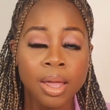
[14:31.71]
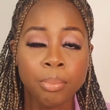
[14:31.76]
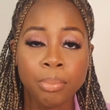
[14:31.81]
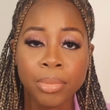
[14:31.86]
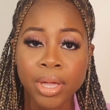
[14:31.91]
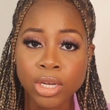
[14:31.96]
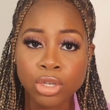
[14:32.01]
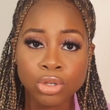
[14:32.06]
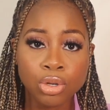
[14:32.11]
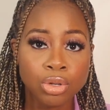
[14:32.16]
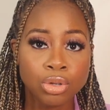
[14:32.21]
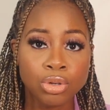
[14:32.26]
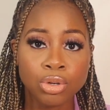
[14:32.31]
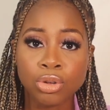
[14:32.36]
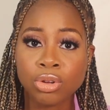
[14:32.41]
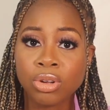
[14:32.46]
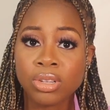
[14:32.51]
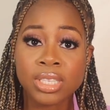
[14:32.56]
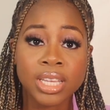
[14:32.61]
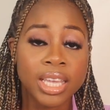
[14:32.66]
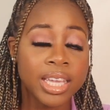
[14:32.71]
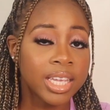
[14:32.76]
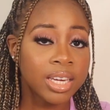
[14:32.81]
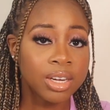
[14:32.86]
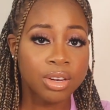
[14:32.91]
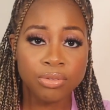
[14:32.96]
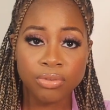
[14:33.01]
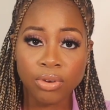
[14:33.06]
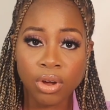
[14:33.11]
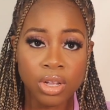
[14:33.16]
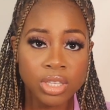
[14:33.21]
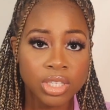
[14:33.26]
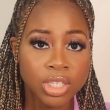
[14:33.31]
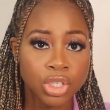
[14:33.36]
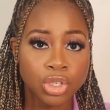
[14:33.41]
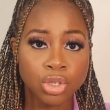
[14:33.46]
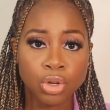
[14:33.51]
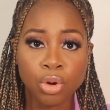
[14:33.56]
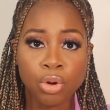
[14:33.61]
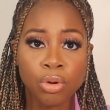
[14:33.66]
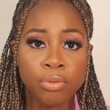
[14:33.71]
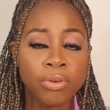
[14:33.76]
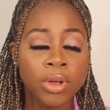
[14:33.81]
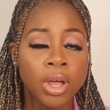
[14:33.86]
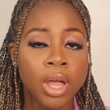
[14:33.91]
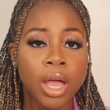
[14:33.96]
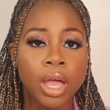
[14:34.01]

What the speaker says: Make sure you're taking advantage of